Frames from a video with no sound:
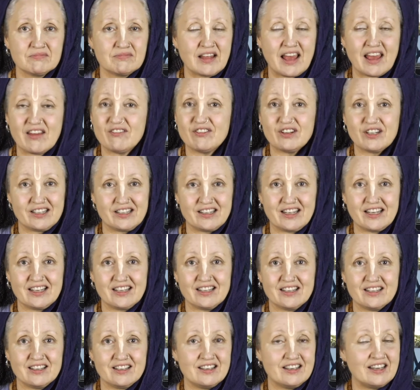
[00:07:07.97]

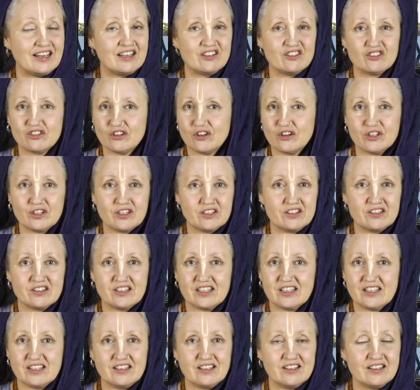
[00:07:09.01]
everything,
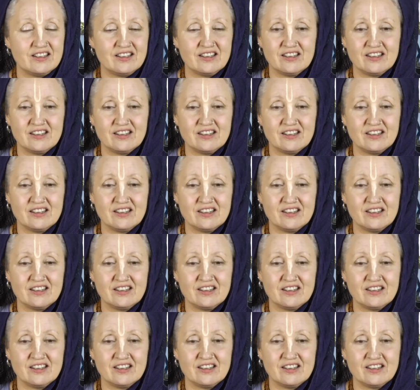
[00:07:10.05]
eternity,